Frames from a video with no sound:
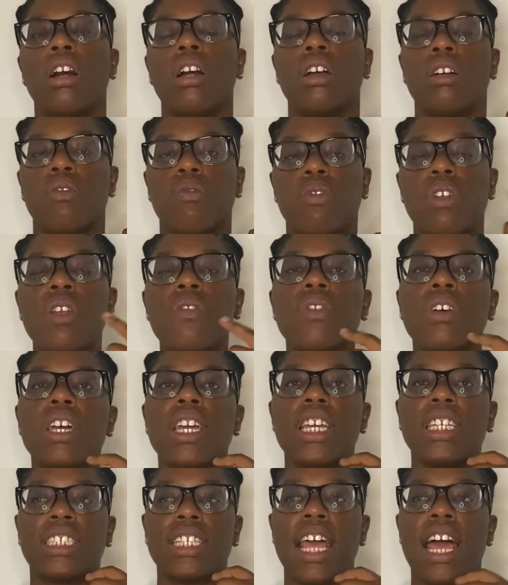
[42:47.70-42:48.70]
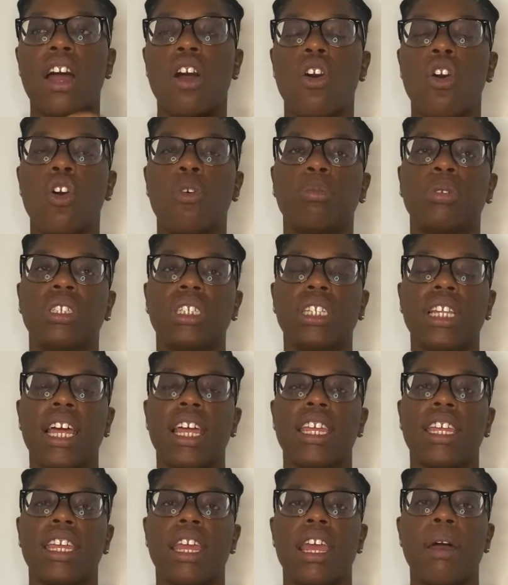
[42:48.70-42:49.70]
River is at home. She's
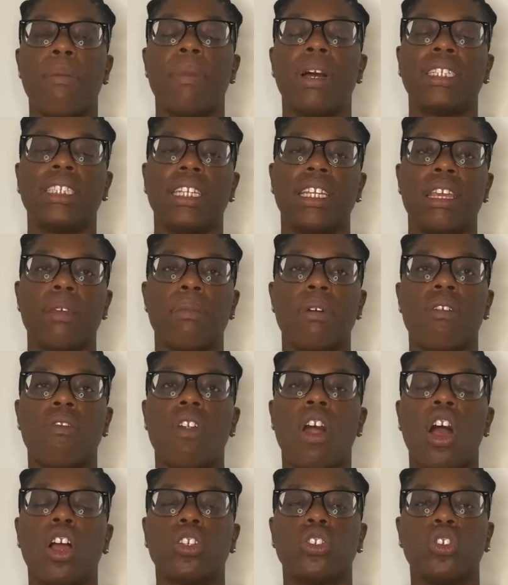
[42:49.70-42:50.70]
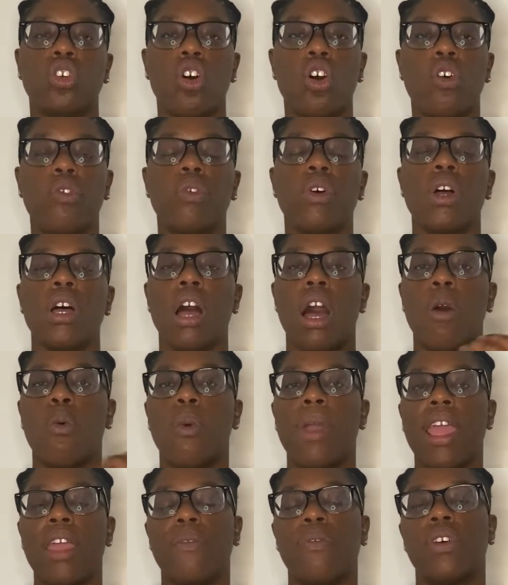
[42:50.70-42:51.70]
like, yeah, I'm about to get my rocks off. I'm
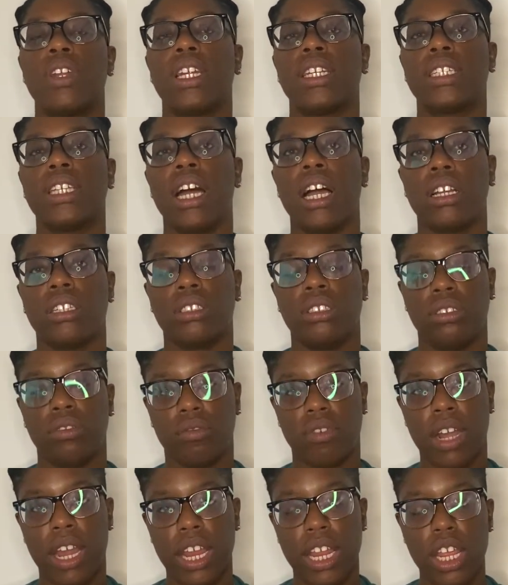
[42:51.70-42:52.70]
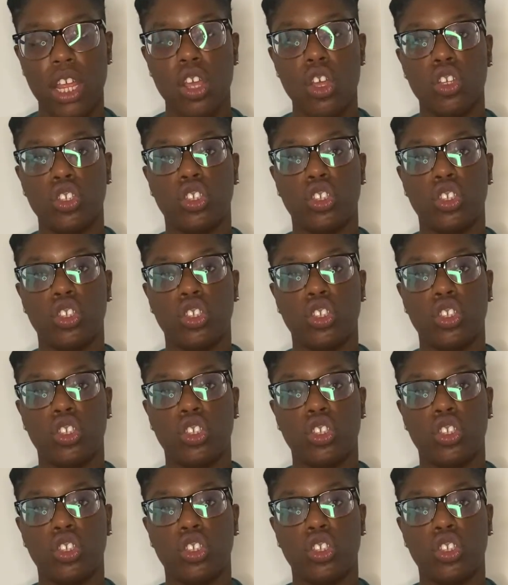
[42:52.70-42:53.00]
waiting for the doctor, right?